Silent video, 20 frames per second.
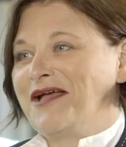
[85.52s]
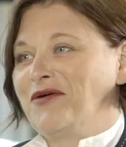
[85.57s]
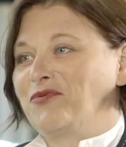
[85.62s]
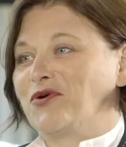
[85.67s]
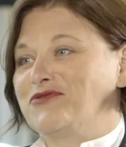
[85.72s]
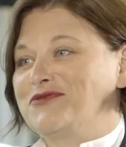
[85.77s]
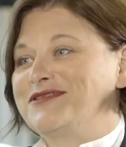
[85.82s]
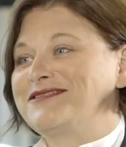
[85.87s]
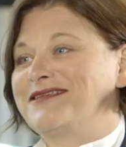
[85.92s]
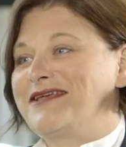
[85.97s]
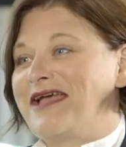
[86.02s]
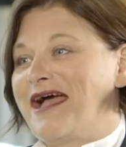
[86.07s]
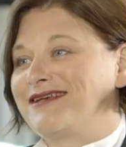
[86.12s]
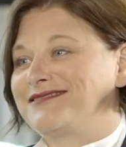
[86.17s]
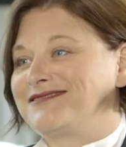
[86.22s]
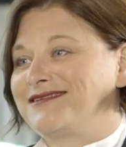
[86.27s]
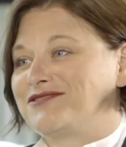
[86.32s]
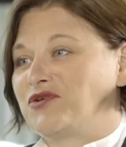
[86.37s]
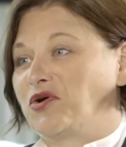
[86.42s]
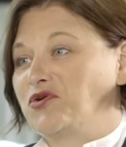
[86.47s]
Or risky
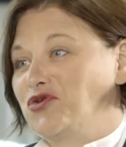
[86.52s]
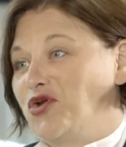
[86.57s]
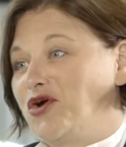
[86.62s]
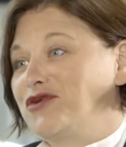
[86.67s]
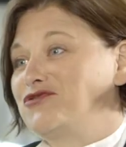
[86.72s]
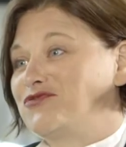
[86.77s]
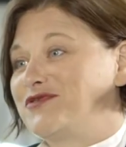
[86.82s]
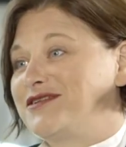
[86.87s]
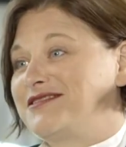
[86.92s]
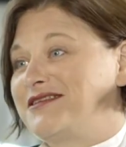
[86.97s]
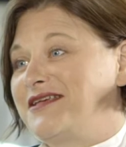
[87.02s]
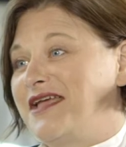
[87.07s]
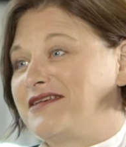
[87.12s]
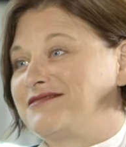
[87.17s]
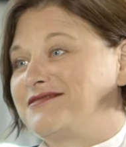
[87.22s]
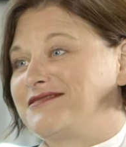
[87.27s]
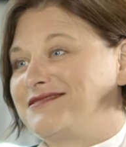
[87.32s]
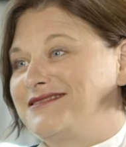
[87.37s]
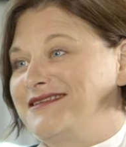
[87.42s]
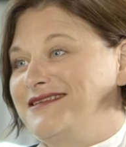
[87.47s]
assets or non-risky
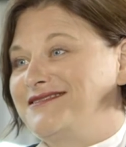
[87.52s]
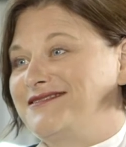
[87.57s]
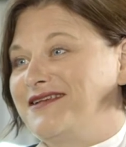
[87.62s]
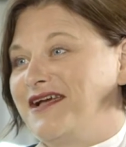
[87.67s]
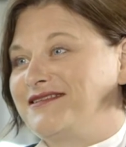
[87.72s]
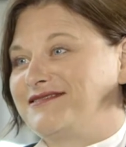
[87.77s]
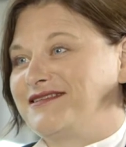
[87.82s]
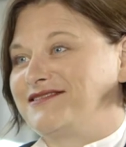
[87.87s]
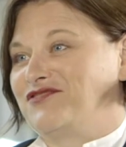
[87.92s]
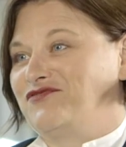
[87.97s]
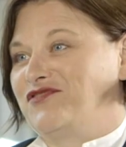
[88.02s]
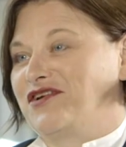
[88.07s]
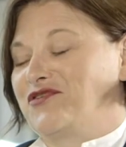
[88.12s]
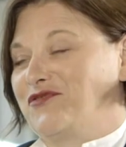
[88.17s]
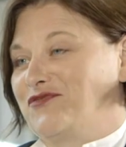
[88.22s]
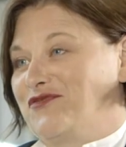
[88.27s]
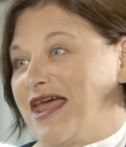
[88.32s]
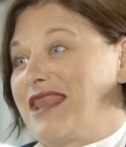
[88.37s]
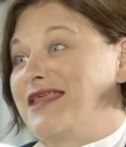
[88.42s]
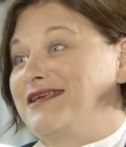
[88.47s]
assets these days is a
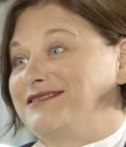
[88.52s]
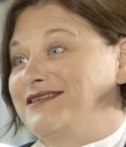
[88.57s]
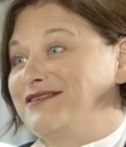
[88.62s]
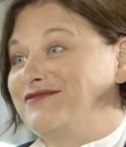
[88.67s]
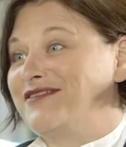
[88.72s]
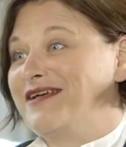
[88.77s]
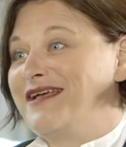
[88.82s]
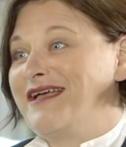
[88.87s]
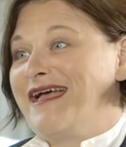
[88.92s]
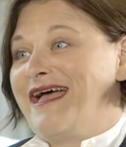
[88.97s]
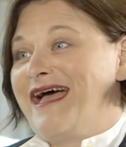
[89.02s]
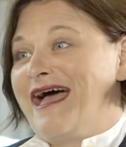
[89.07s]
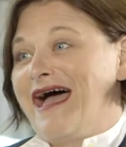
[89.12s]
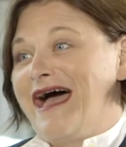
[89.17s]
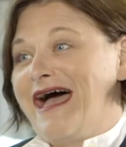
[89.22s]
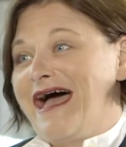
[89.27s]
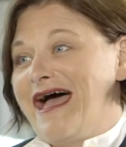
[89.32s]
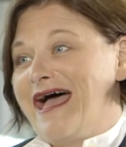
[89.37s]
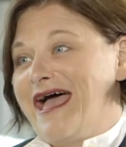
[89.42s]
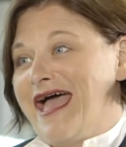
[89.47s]
very relative
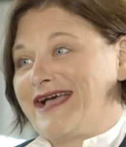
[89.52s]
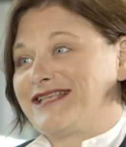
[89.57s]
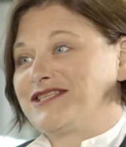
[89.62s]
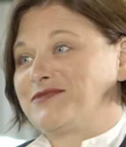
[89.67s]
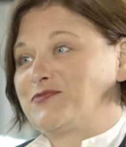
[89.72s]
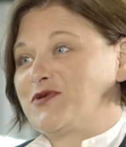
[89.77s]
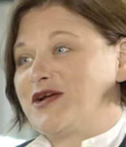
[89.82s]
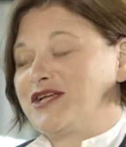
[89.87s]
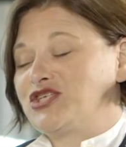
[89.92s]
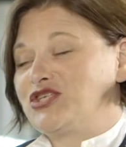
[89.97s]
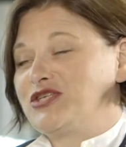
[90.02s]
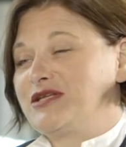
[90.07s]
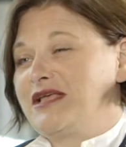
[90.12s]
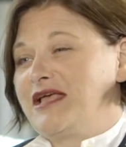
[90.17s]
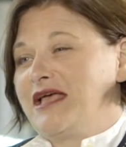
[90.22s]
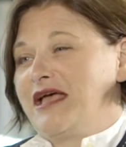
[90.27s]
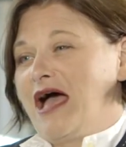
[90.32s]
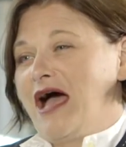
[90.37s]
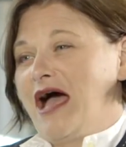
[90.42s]
expression.